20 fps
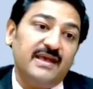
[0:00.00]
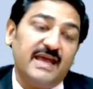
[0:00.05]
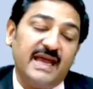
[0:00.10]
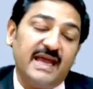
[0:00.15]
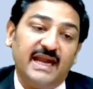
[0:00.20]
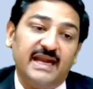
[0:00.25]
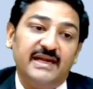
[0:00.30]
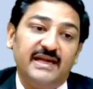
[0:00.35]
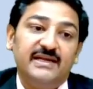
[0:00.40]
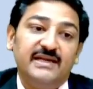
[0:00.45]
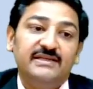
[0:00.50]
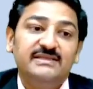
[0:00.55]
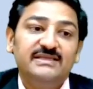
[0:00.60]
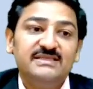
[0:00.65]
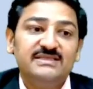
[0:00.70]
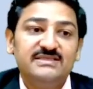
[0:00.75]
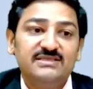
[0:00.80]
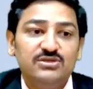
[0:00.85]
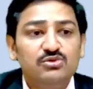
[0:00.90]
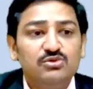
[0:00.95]
And
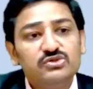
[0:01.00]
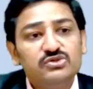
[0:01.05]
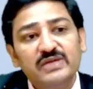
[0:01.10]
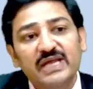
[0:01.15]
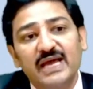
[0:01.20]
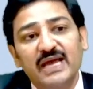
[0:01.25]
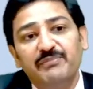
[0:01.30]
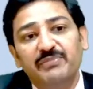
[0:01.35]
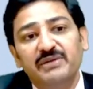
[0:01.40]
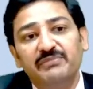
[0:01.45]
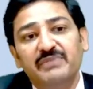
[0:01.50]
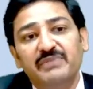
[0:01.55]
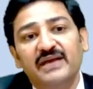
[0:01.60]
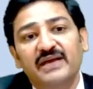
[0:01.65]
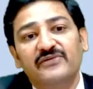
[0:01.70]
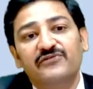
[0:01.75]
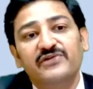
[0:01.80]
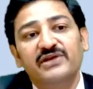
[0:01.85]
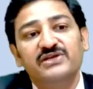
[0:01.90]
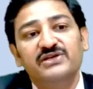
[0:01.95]
this usually happen by
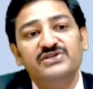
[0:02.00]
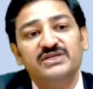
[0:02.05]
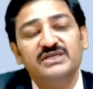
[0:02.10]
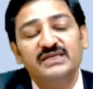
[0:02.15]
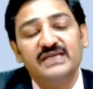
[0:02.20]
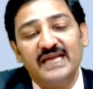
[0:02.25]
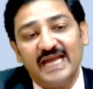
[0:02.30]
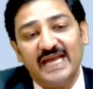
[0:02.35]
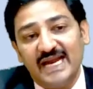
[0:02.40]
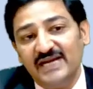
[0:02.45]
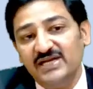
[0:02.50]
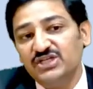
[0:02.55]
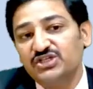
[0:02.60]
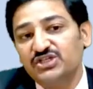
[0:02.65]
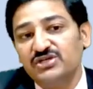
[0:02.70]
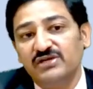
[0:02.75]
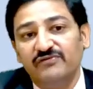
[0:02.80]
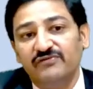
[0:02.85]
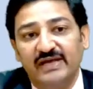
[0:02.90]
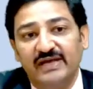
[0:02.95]
creating
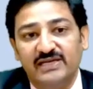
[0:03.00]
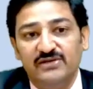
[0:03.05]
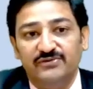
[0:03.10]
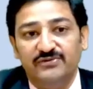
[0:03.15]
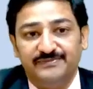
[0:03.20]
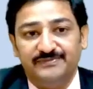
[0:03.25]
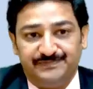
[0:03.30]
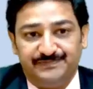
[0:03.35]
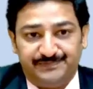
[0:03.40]
additional value,